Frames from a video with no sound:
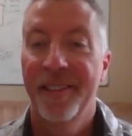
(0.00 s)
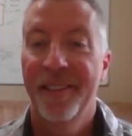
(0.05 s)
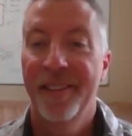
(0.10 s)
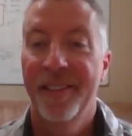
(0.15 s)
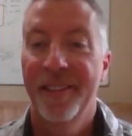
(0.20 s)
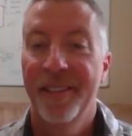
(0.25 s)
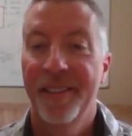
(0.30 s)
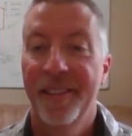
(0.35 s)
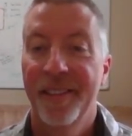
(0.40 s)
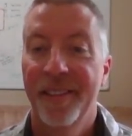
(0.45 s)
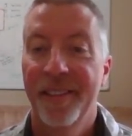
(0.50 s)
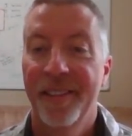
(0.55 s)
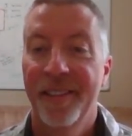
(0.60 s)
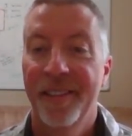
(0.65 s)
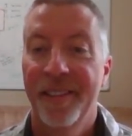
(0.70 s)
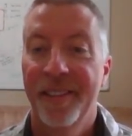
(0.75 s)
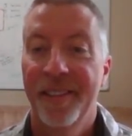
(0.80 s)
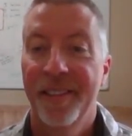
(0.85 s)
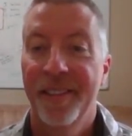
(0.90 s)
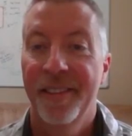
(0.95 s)

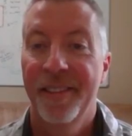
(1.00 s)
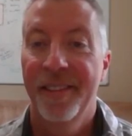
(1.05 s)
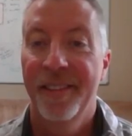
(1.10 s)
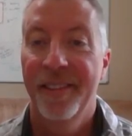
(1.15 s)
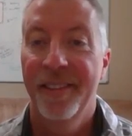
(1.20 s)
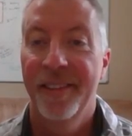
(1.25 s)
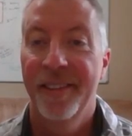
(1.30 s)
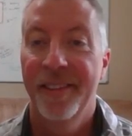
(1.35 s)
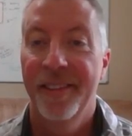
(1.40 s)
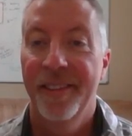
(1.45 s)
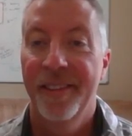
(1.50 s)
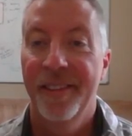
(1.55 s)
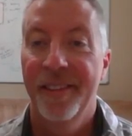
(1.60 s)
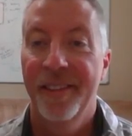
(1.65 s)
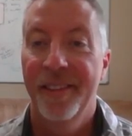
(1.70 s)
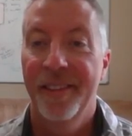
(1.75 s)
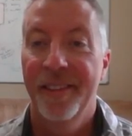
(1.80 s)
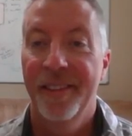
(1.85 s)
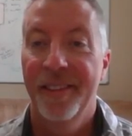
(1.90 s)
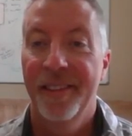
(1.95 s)

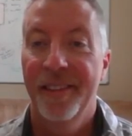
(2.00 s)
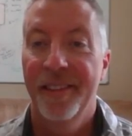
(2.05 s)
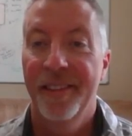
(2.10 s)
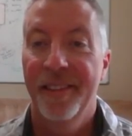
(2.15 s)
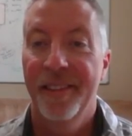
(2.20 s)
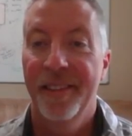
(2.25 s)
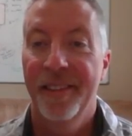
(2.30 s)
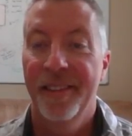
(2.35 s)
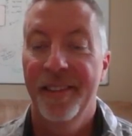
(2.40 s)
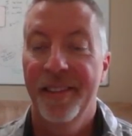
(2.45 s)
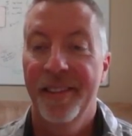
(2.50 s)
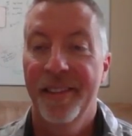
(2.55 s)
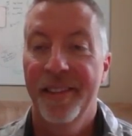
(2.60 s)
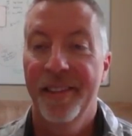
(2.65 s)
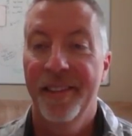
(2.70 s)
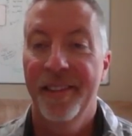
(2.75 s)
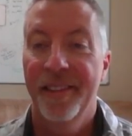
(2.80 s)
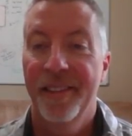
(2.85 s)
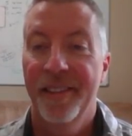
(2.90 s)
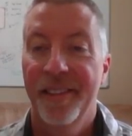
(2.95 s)

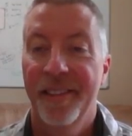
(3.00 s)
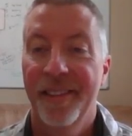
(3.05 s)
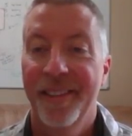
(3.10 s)
[no speech]